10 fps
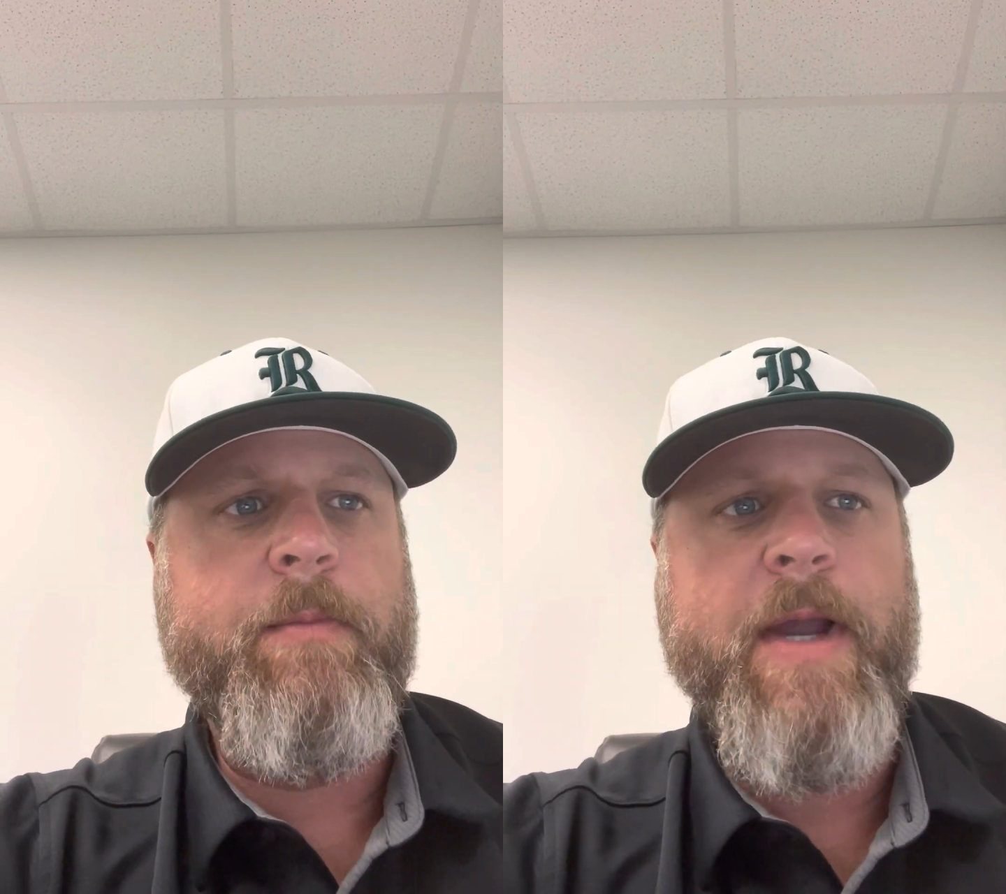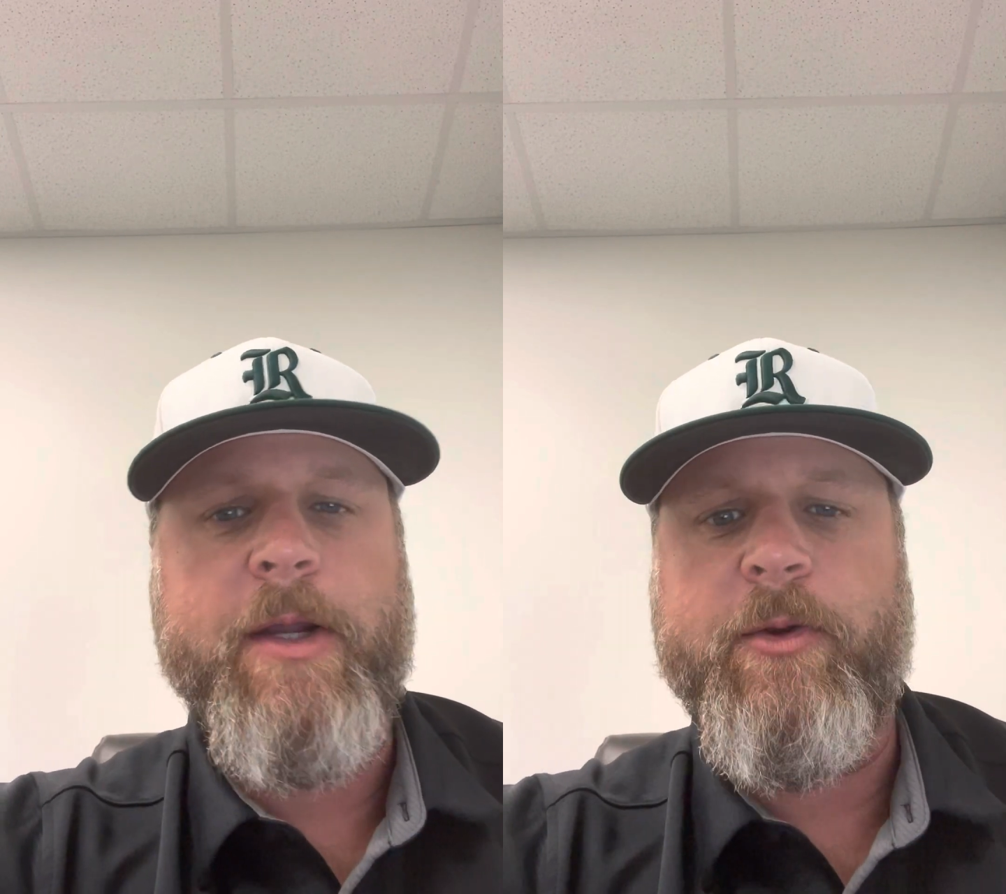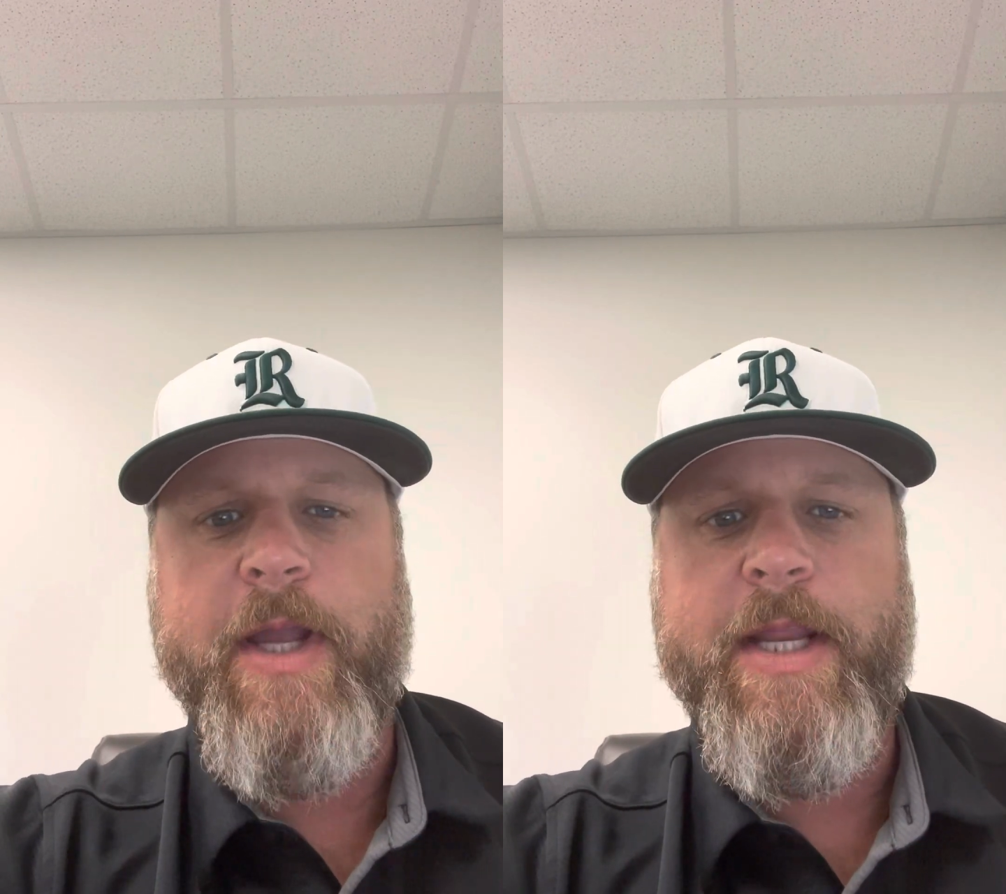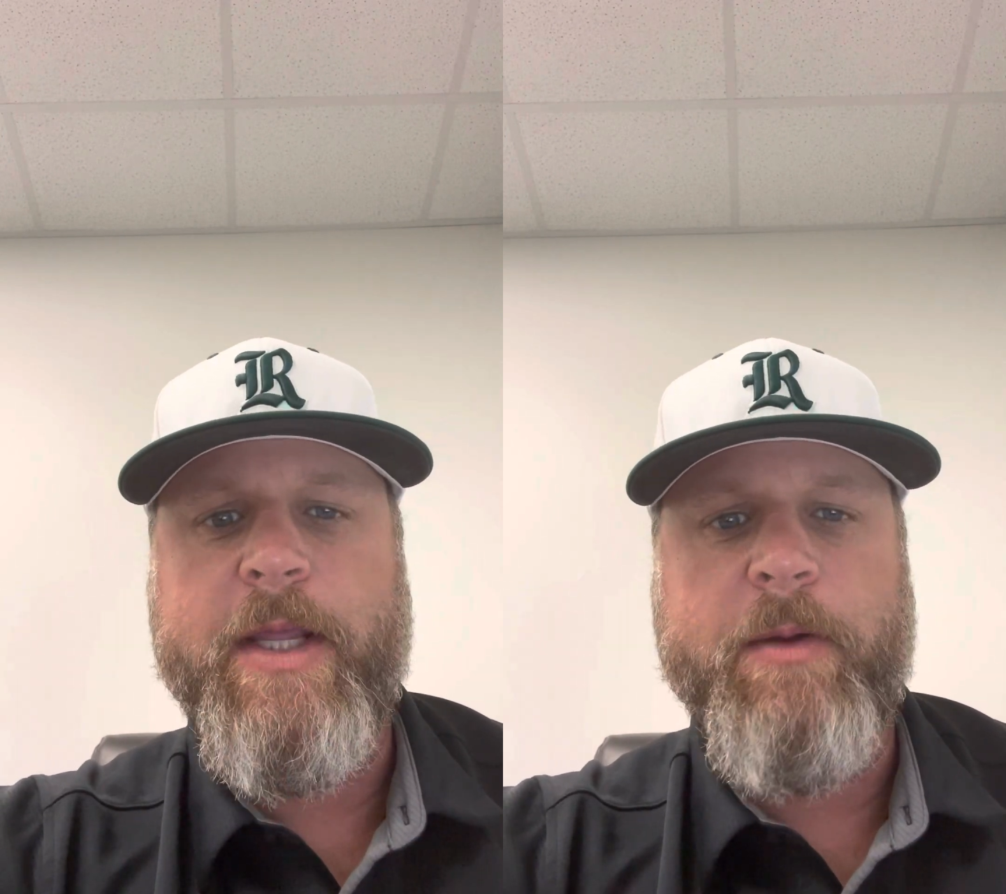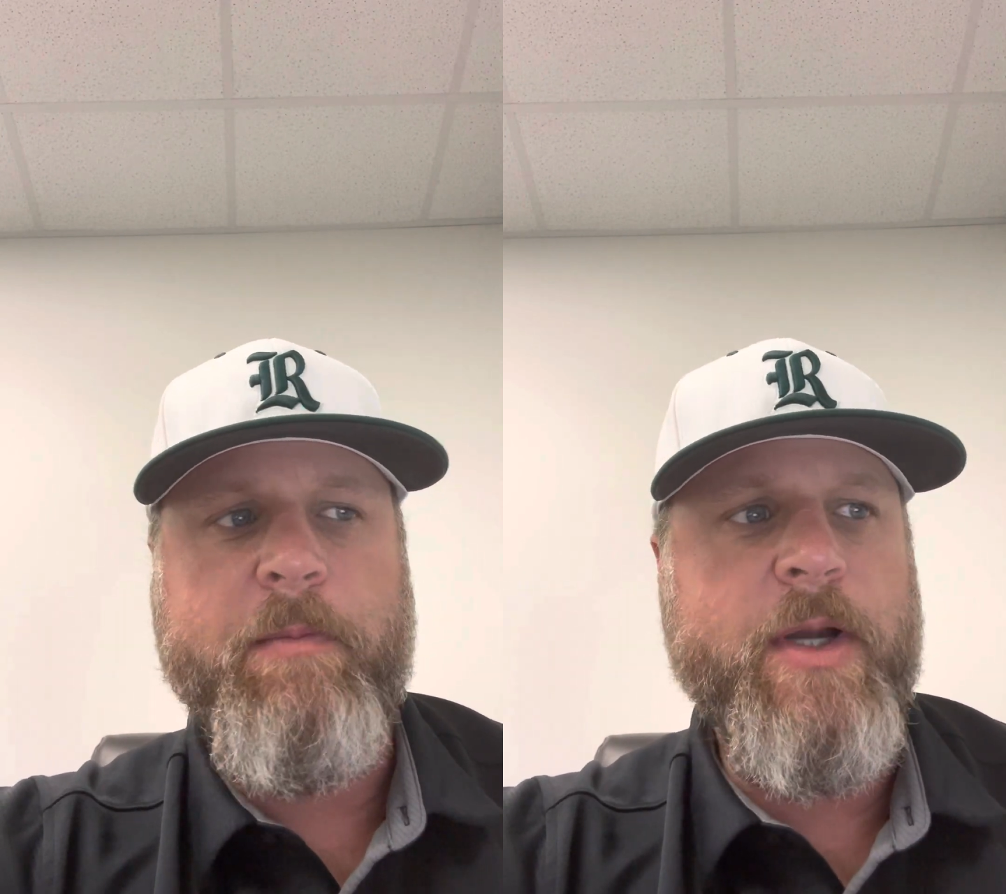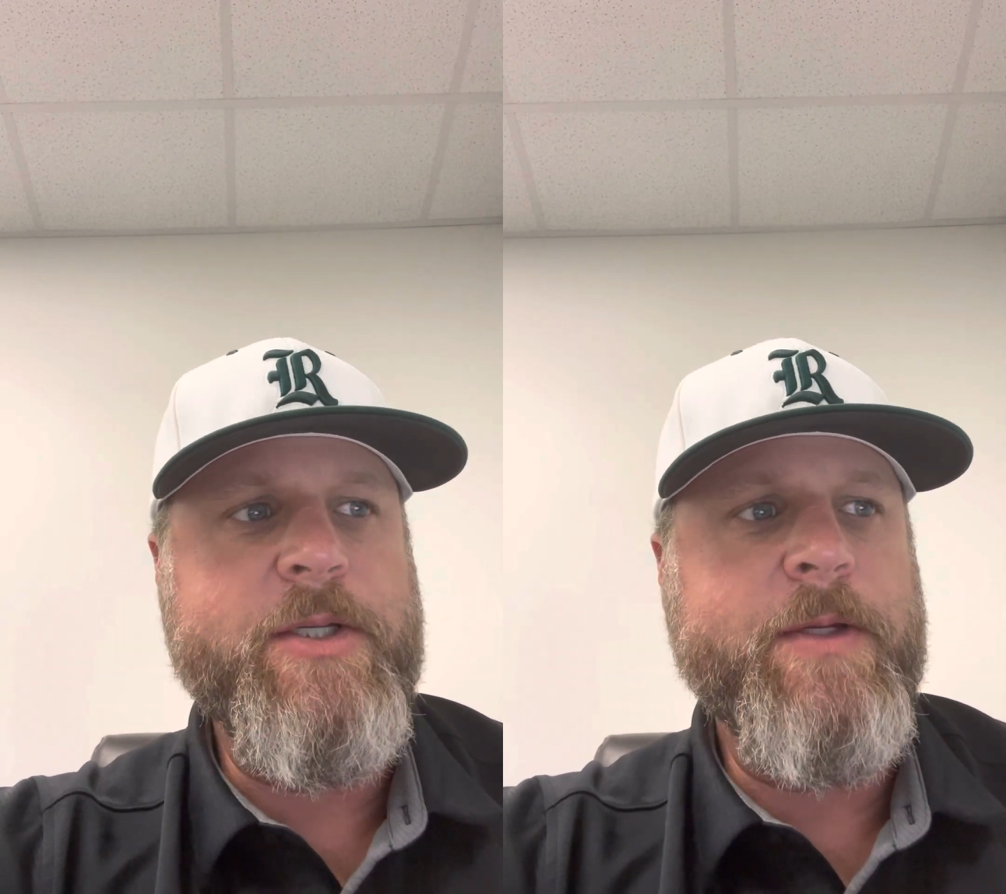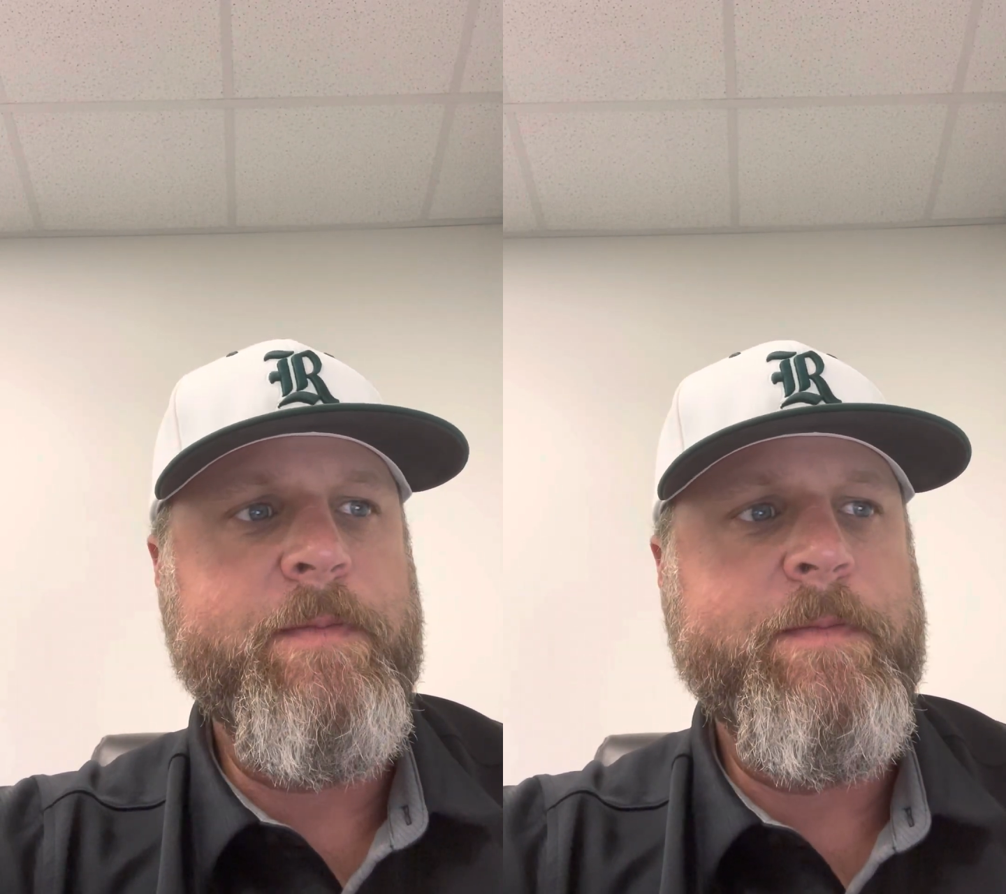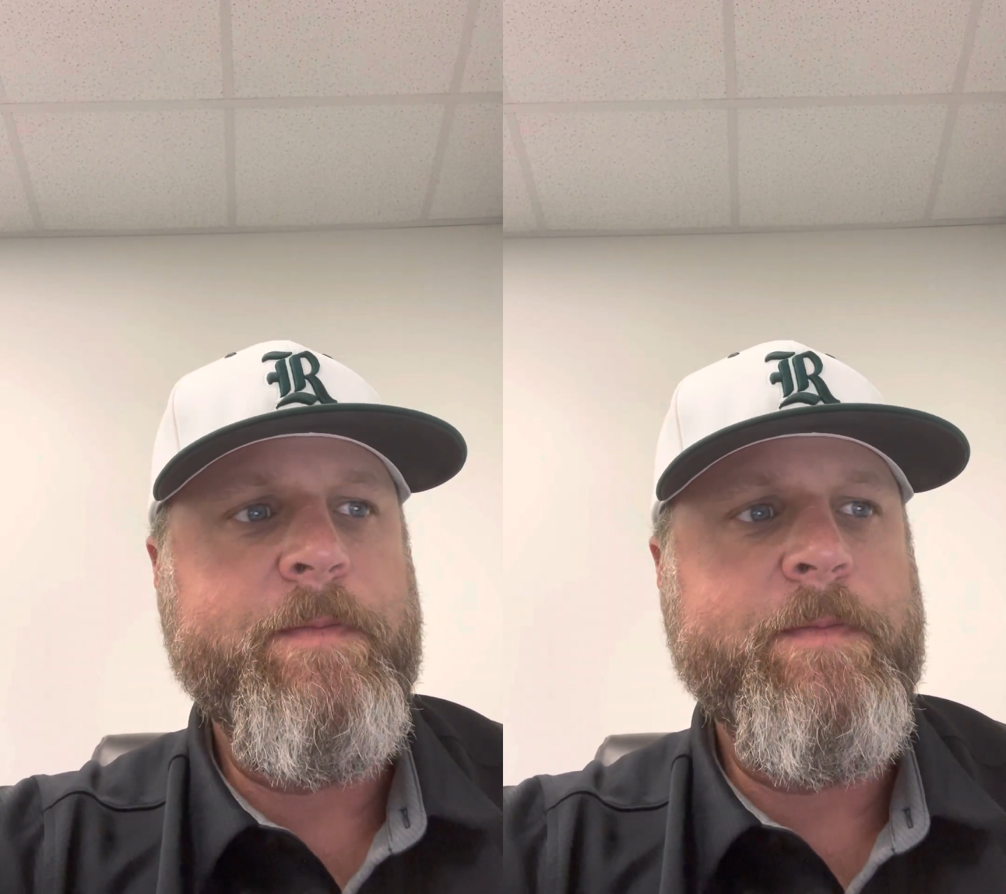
about creating a budget.